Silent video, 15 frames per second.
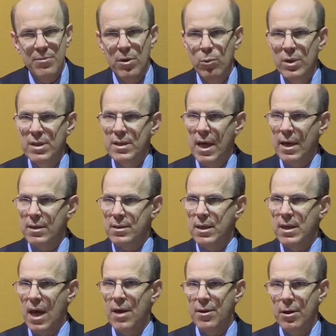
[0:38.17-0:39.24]
that
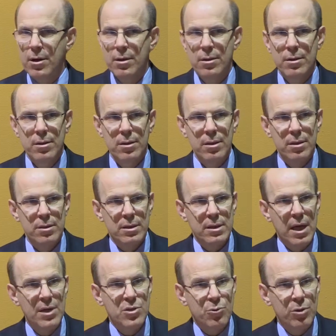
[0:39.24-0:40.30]
conversation, is one
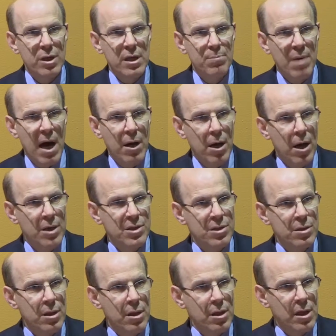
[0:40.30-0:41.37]
that many of us want to
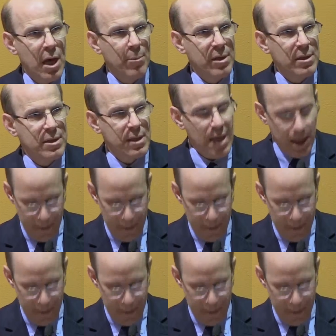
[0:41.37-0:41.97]
support. And then we